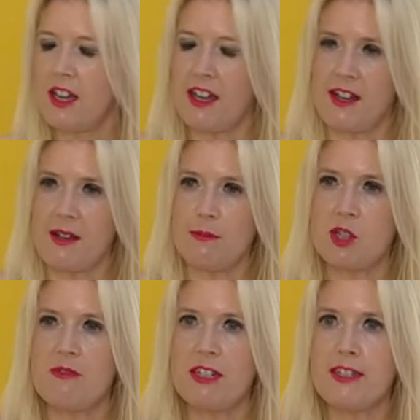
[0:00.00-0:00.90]
Um,
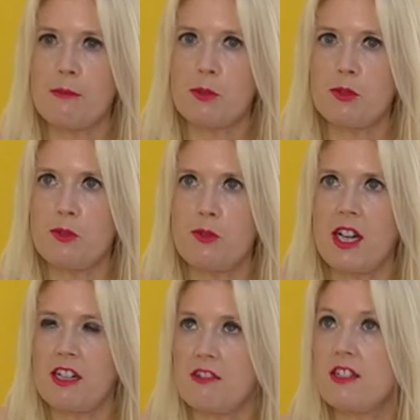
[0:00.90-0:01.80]
so, for example,
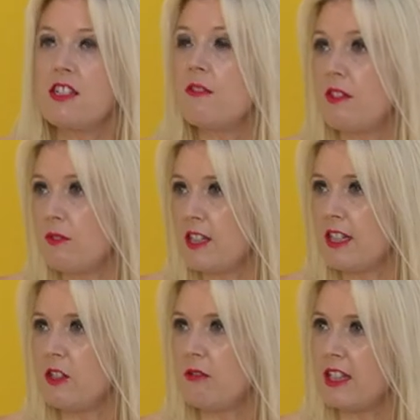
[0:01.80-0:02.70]
I know that TIFF
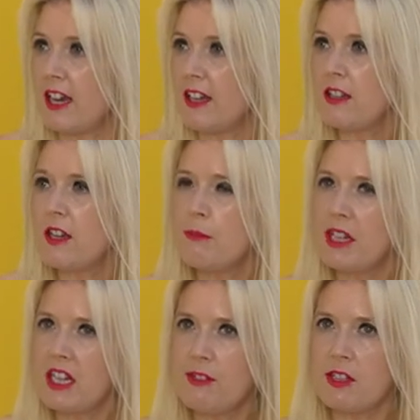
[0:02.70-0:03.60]
obviously are doing that, but
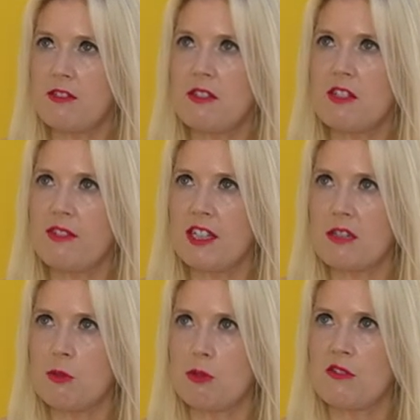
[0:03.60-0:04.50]
even some
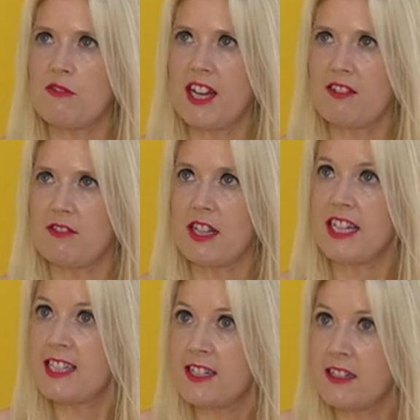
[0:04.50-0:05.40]
festivals have found,
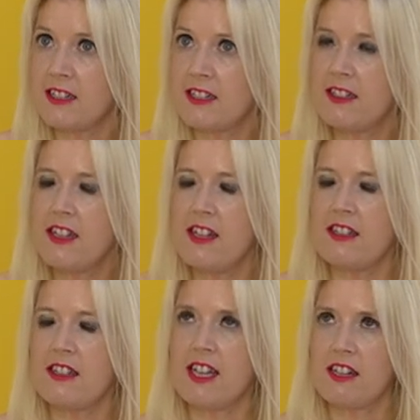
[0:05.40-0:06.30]
like Setica,
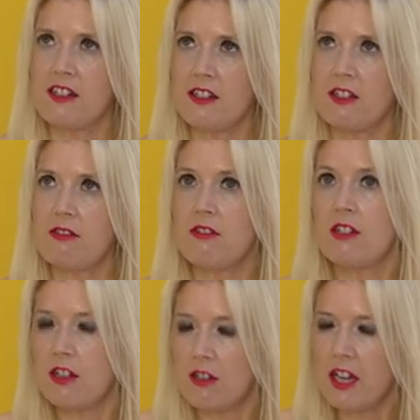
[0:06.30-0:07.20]
that they're going to go
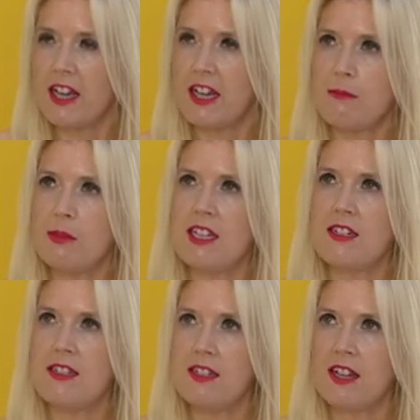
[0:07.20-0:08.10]
online, but they
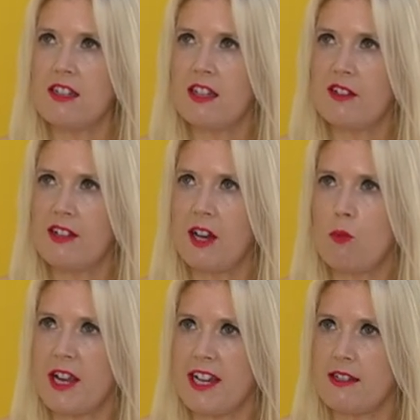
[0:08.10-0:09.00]
did say that they
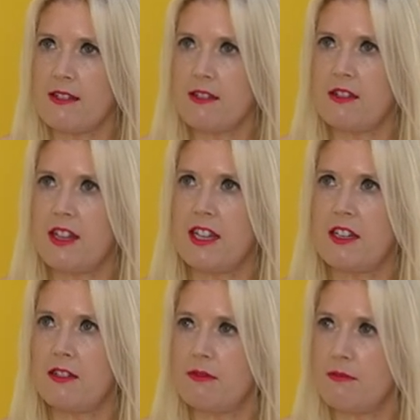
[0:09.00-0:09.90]
found ways that they
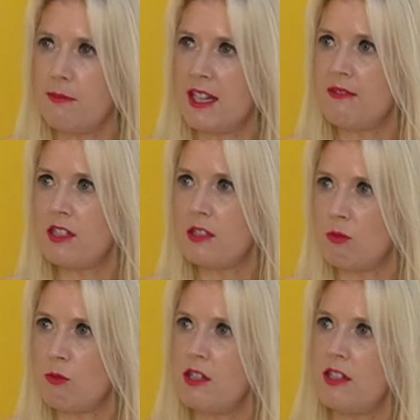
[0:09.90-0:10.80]
can make the
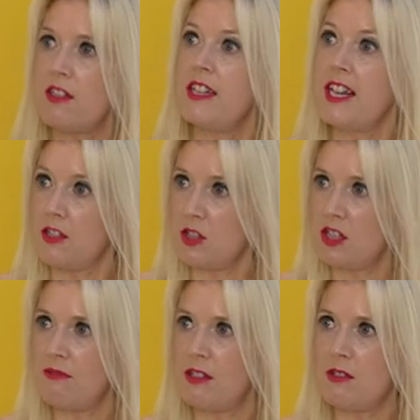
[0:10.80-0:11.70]
festival work the next
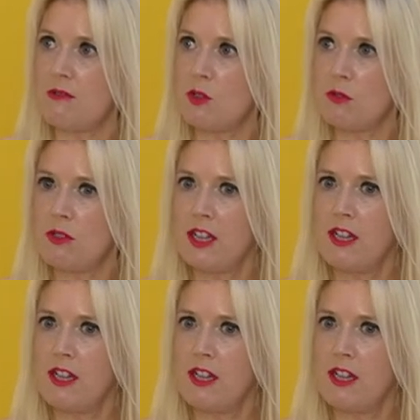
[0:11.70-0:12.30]
year's festival